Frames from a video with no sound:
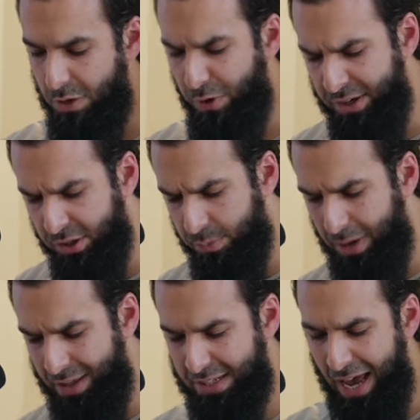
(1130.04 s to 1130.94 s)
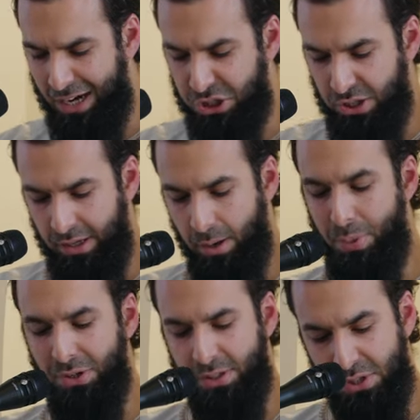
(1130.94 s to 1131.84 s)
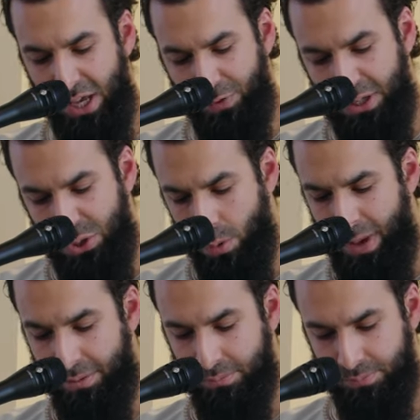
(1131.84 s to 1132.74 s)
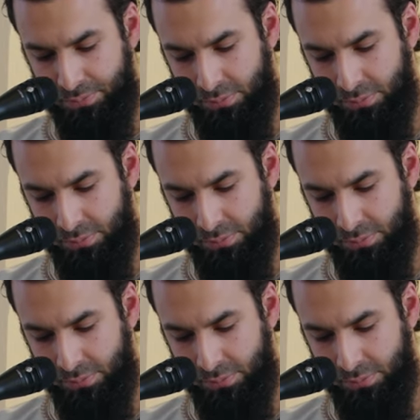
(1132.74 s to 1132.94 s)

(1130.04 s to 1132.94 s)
find a good man that's actually built himself into a man.